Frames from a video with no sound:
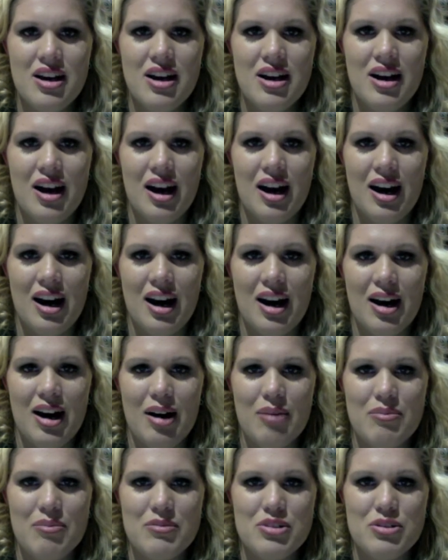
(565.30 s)

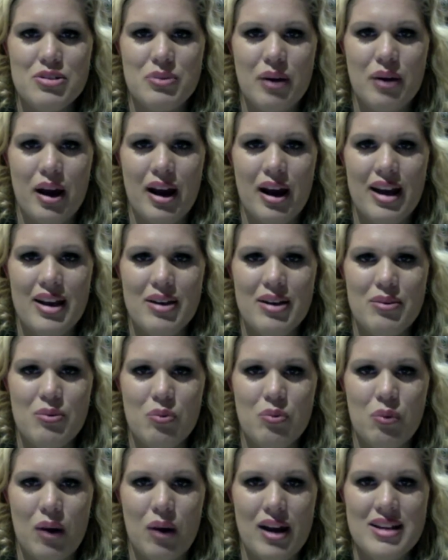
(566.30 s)
Do I
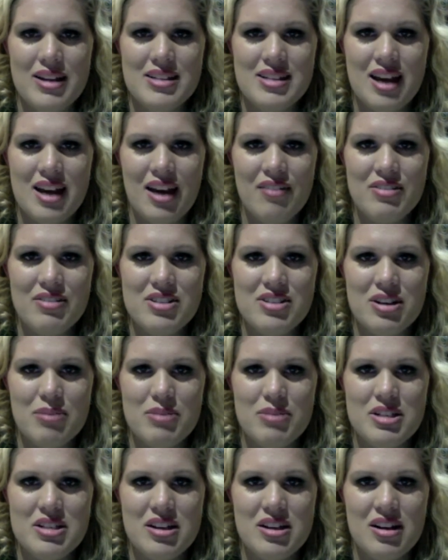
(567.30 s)
wait to have a
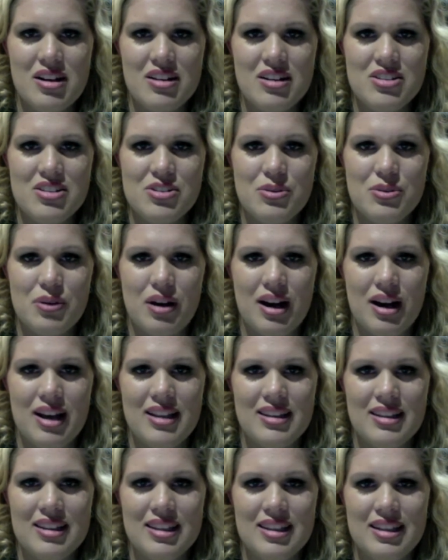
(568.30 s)
tummy tuck? Do I
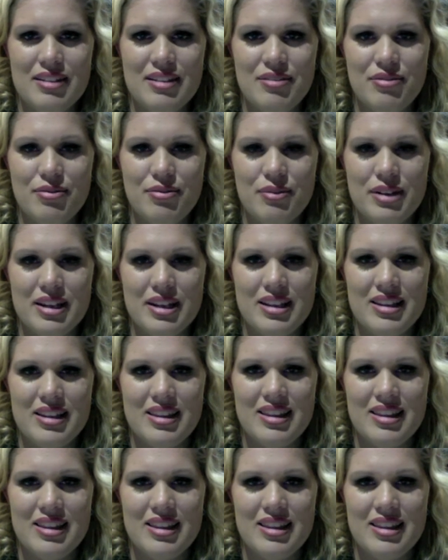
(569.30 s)
live with